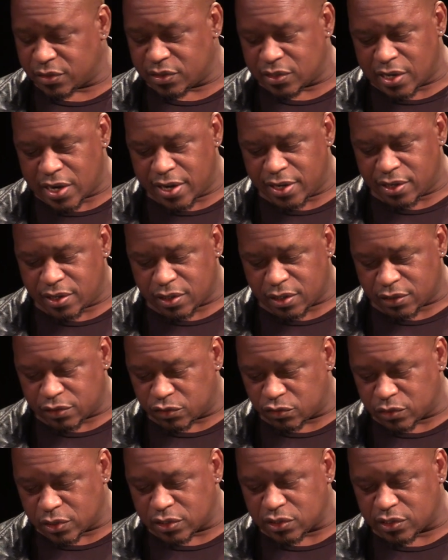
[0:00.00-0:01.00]
had died in a
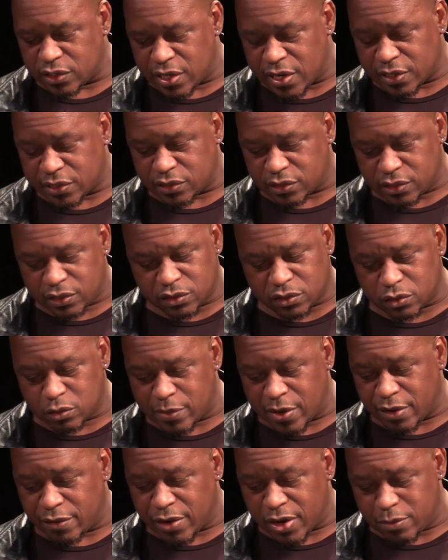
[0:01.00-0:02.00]
construction accident, so
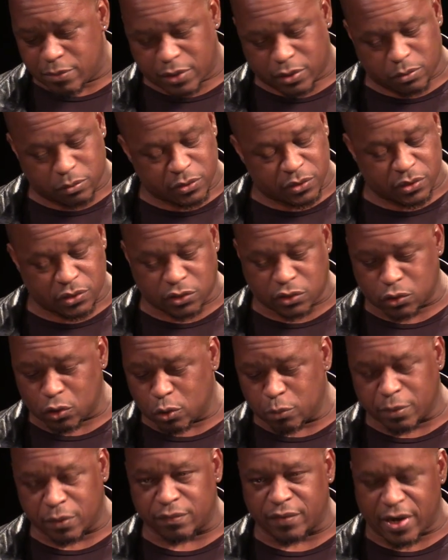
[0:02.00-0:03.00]
my grandmother was the
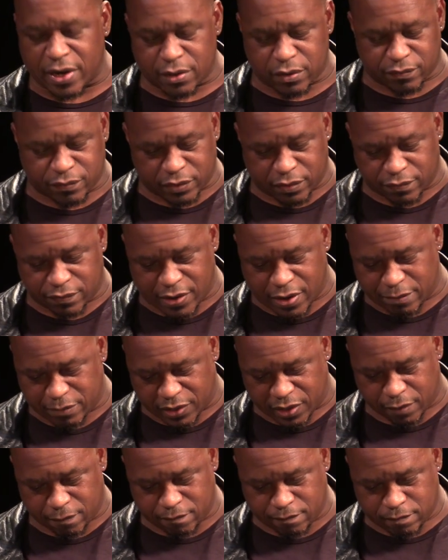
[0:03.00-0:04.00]
sole provider for the
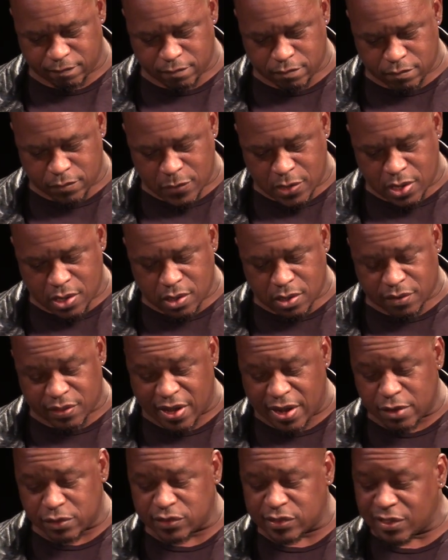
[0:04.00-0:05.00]
family. The
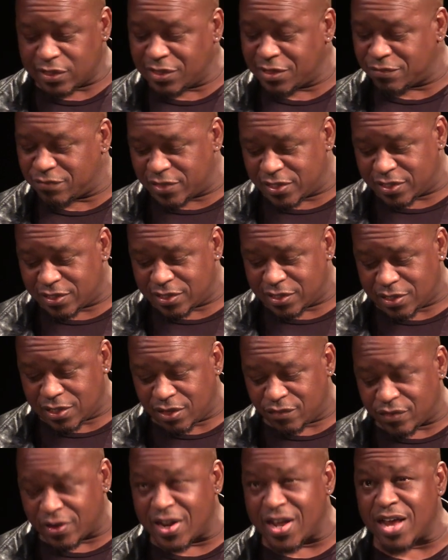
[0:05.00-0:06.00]
house they lived in didn't
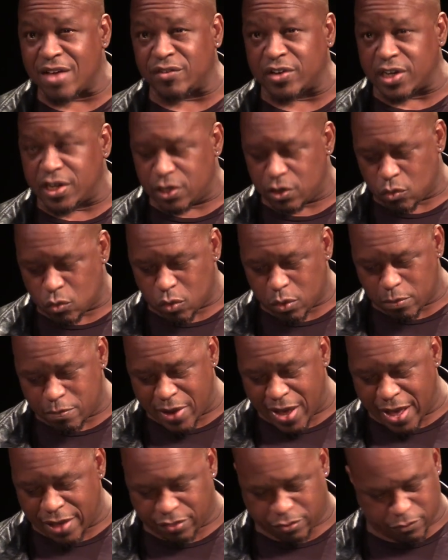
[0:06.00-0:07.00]
even have an indoor
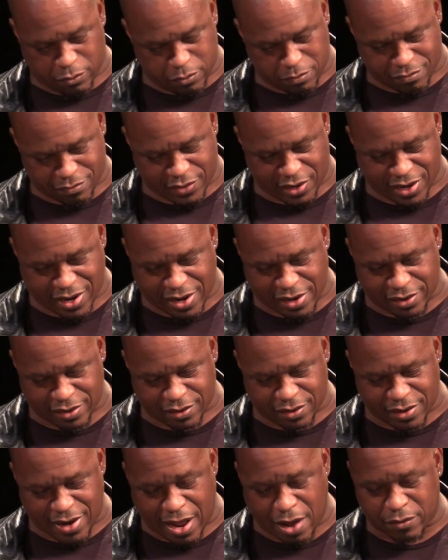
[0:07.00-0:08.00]
bathroom. They had
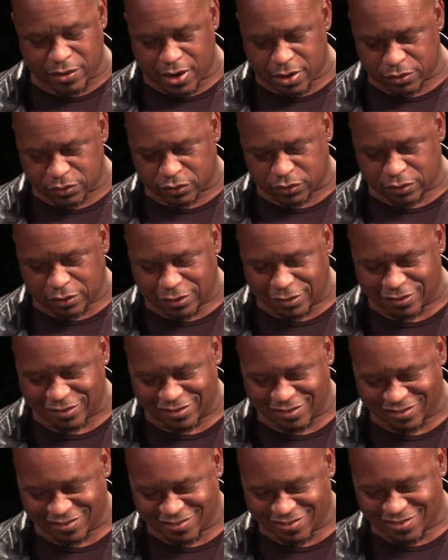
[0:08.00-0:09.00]
an outhouse.
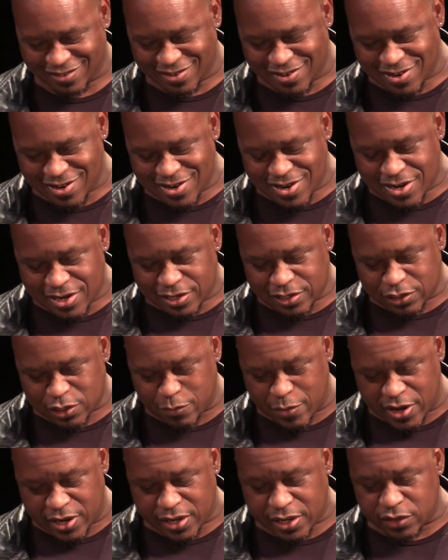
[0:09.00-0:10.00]
To
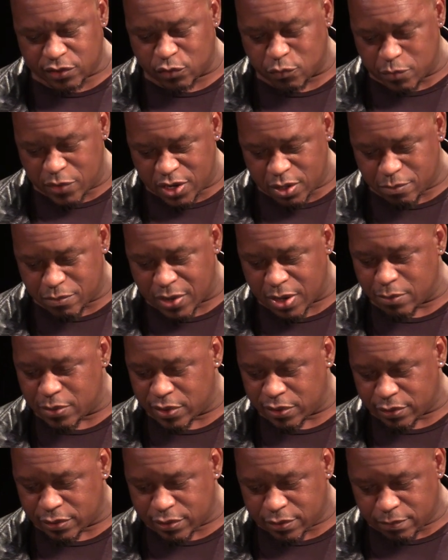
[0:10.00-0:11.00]
make ends meet, my
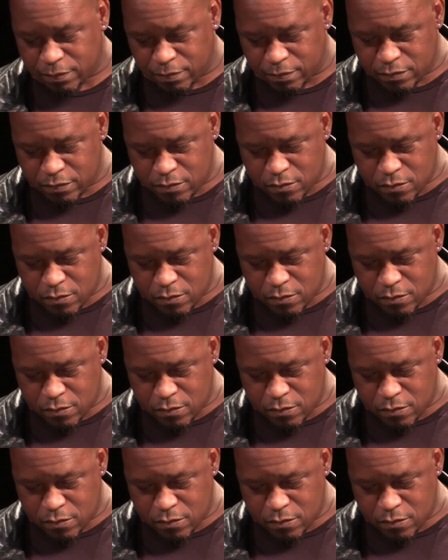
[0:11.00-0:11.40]
mother